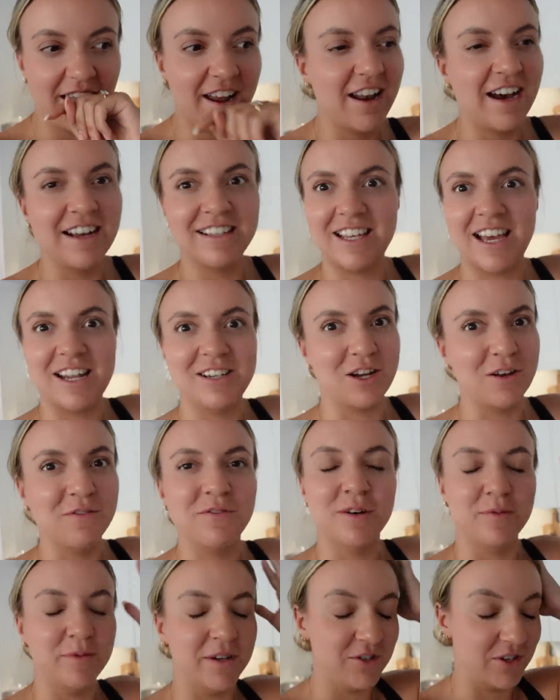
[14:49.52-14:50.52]
As I said, don't
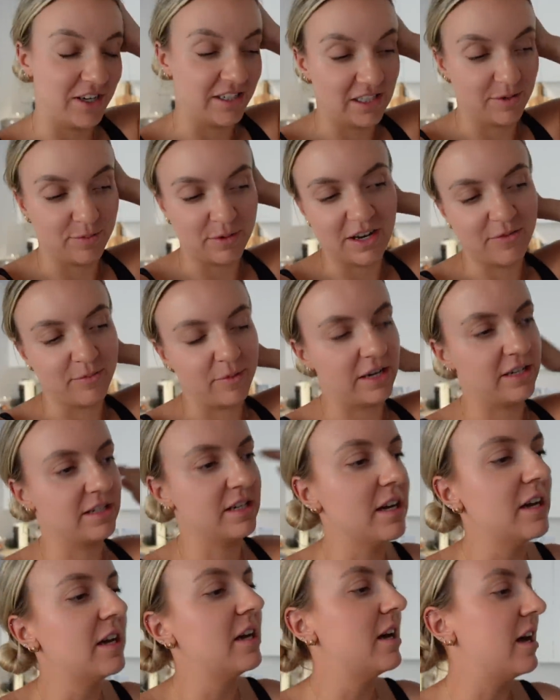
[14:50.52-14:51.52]
film me in dresses, but never mind.
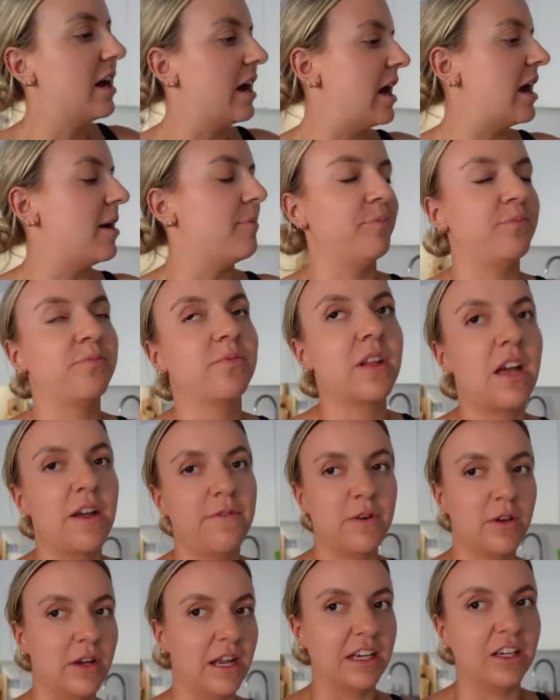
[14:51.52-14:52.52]
Um, I
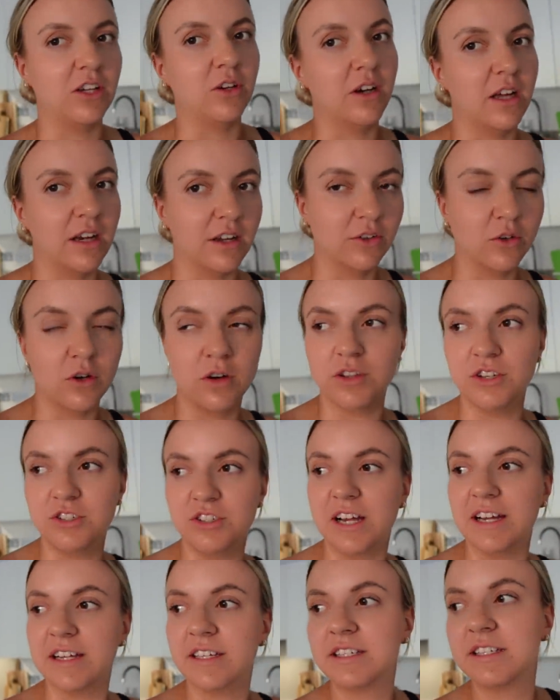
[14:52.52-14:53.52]
feel like you kind of got the
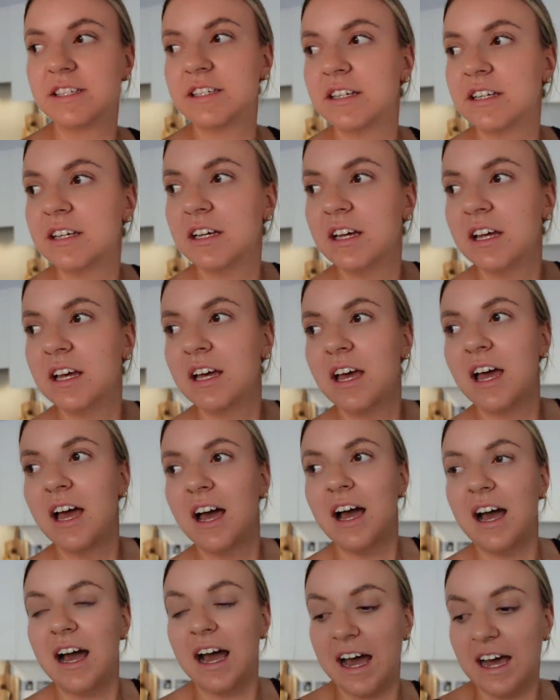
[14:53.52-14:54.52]
gist.
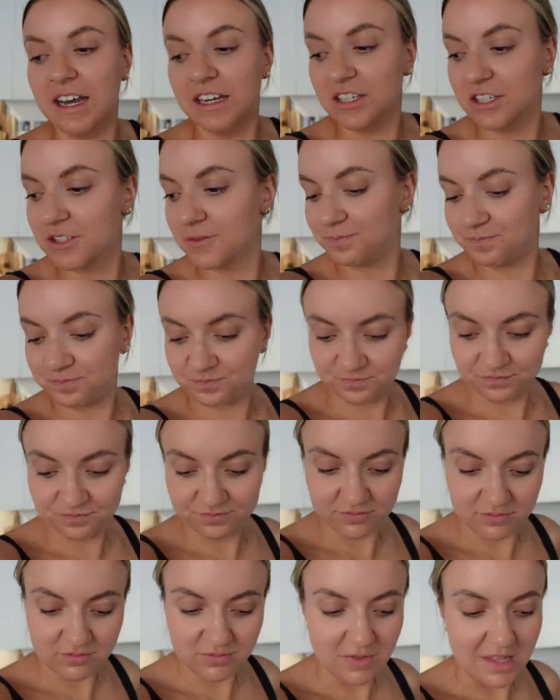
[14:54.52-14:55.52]
And
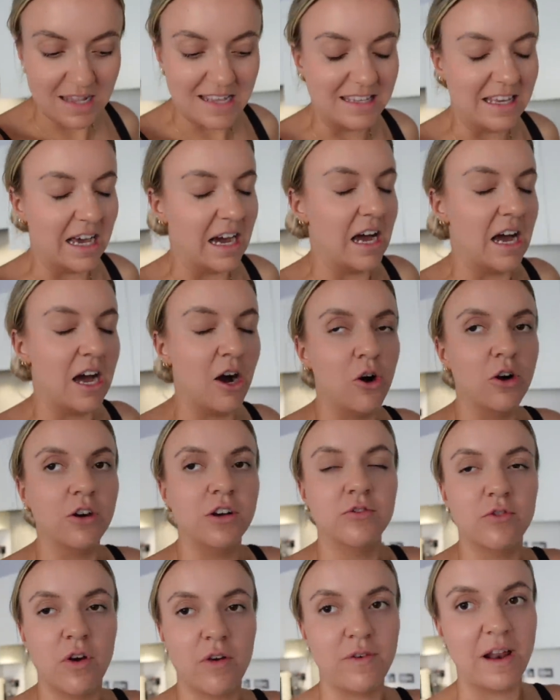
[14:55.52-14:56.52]
yeah,
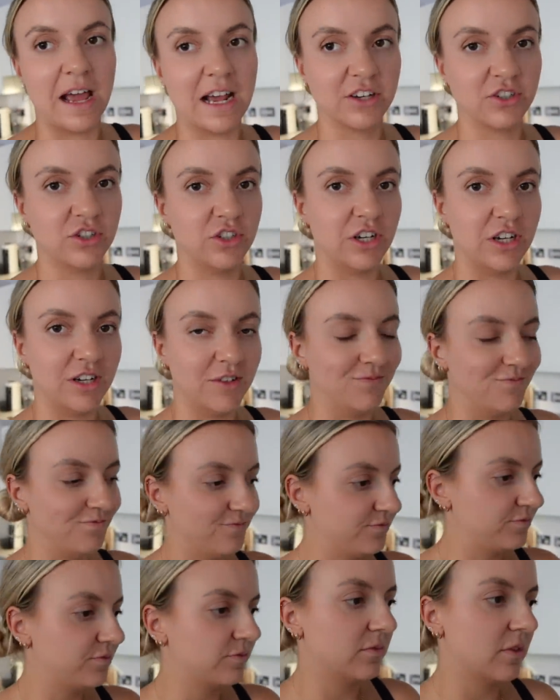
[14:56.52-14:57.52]
on reflection,
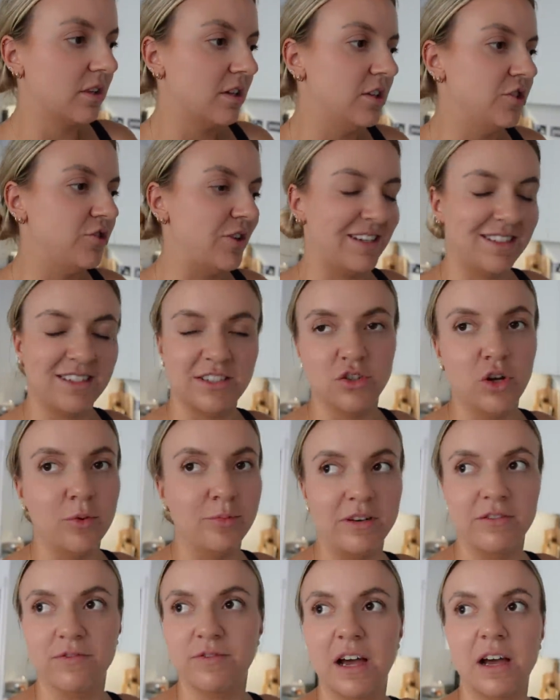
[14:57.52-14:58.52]
dress has not
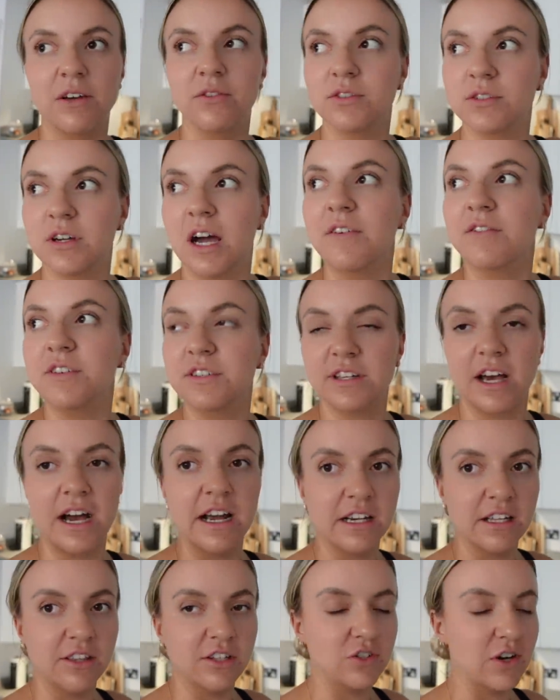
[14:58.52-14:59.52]
been found. I've
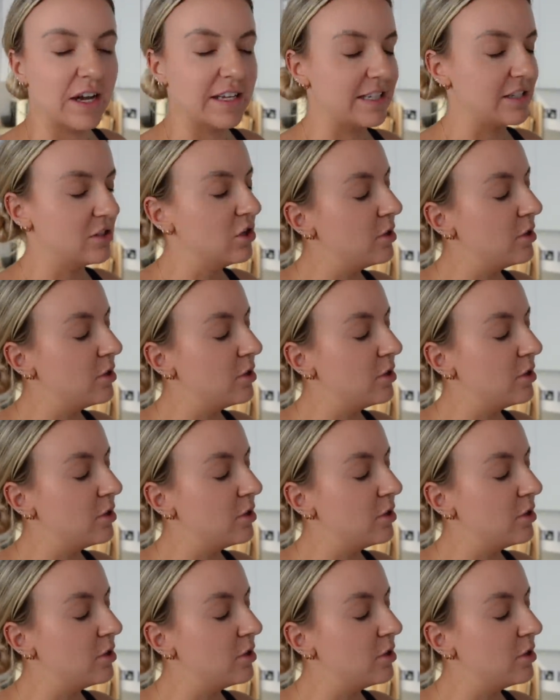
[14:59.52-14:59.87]
decided the dress has